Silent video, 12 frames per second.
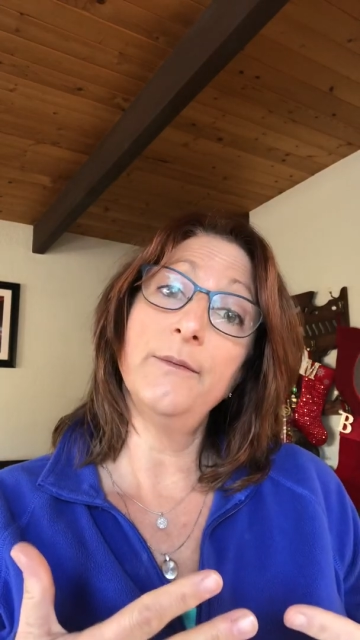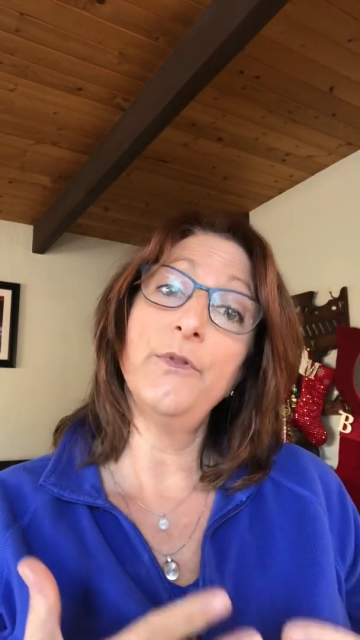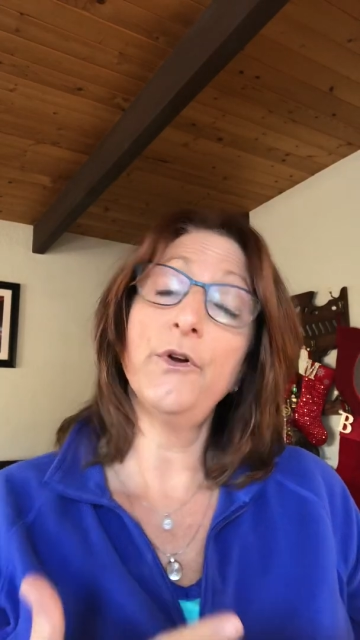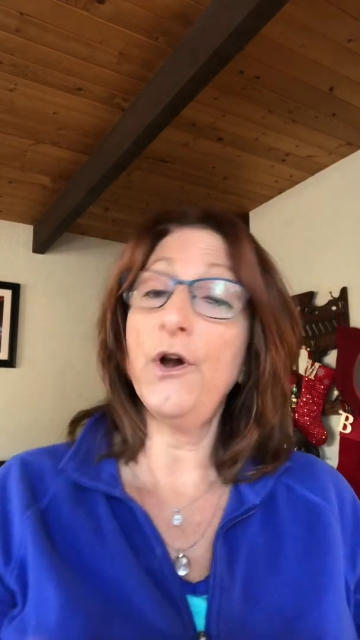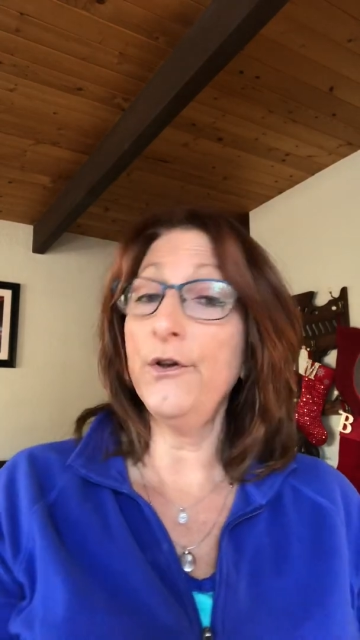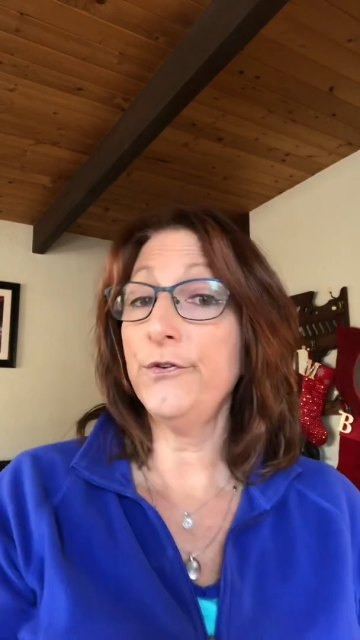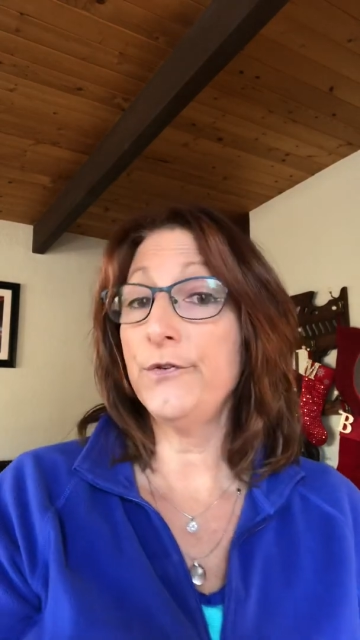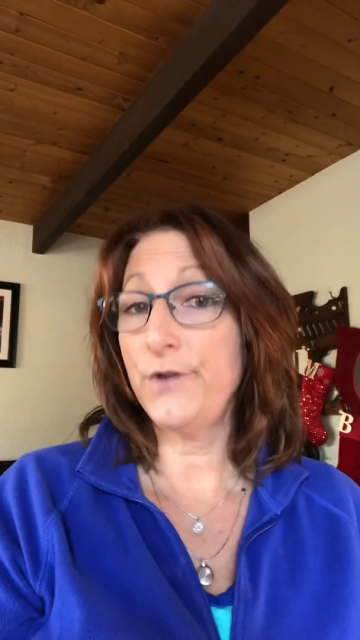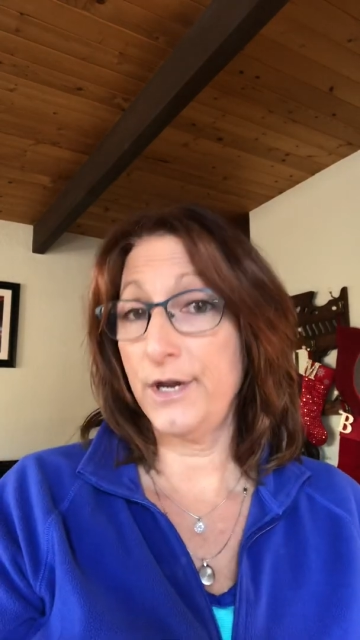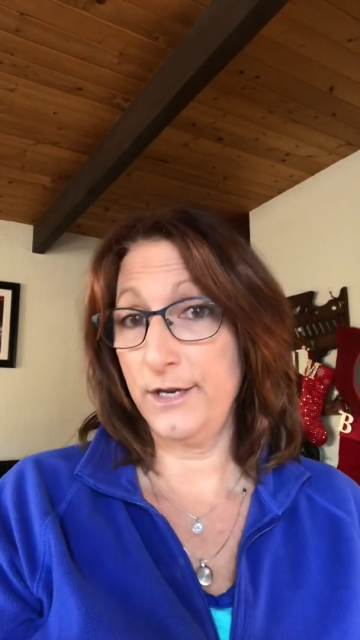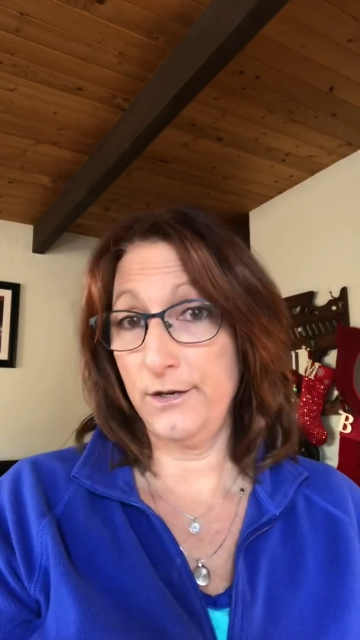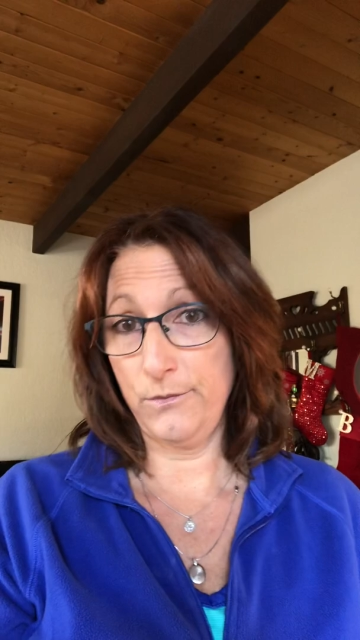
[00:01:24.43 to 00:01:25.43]
they're also
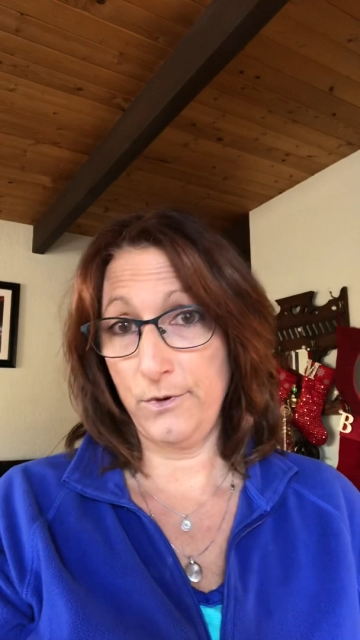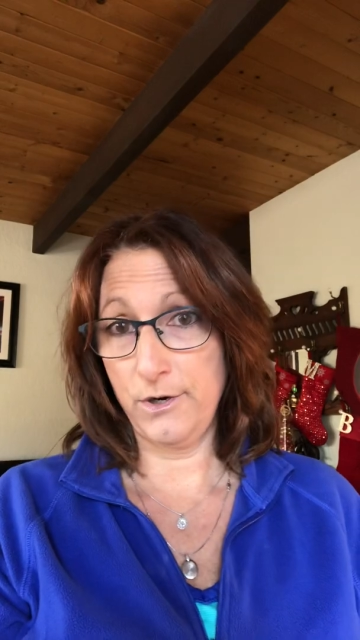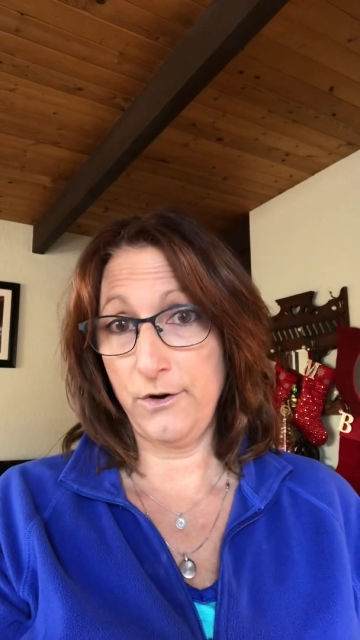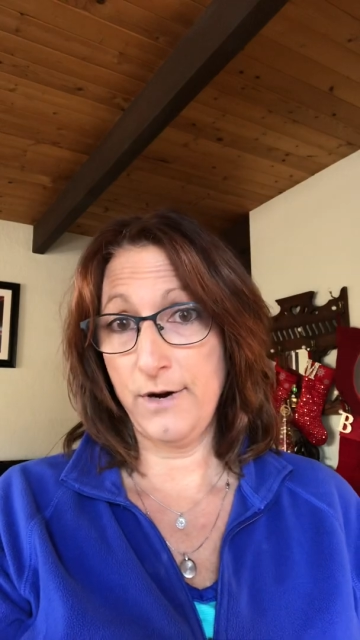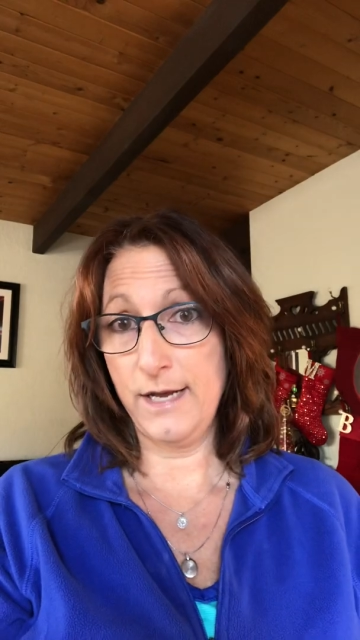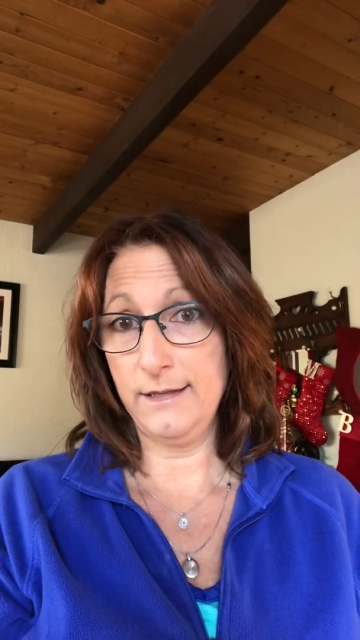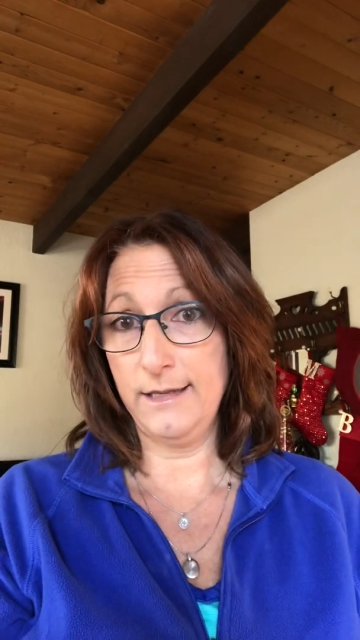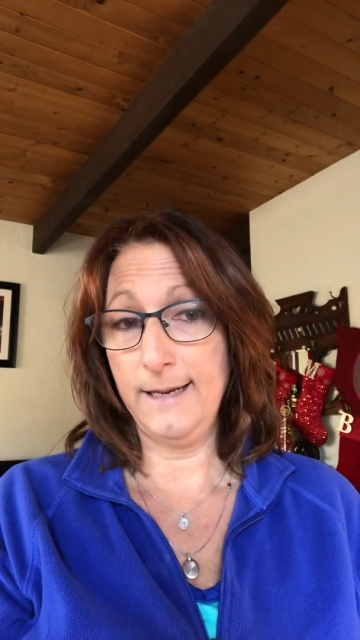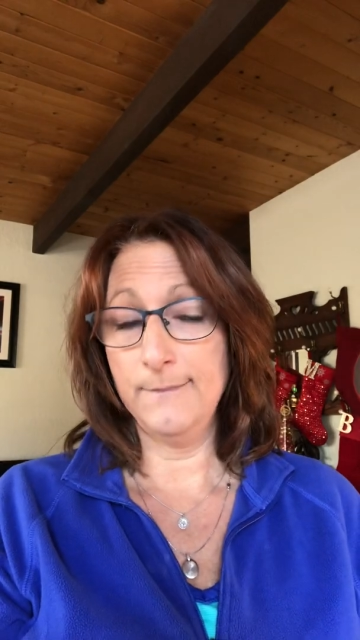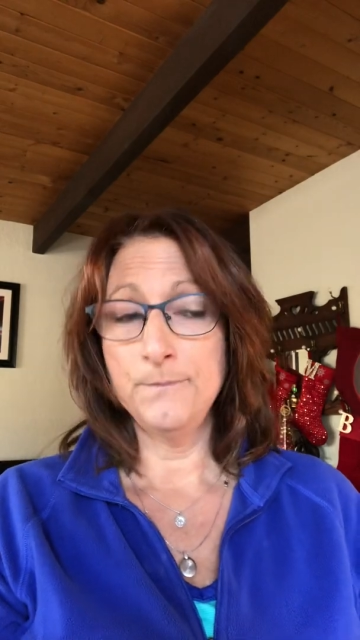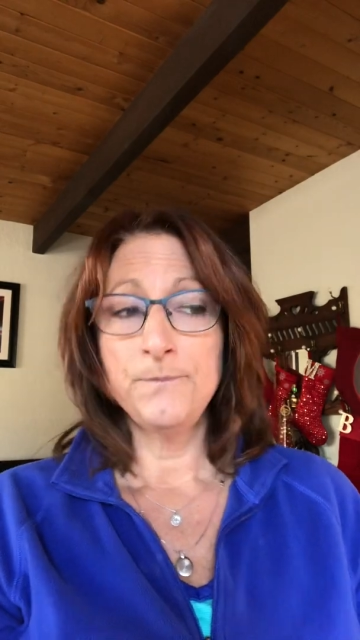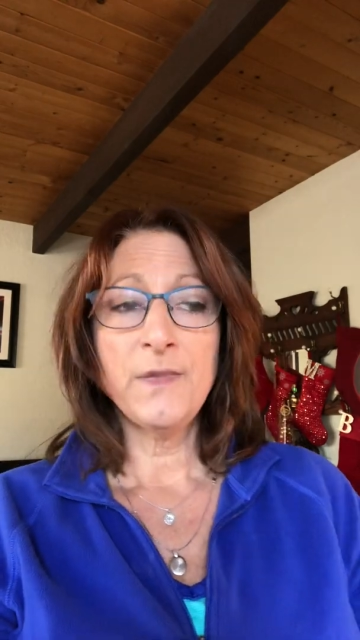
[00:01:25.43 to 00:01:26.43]
not going to work correctly.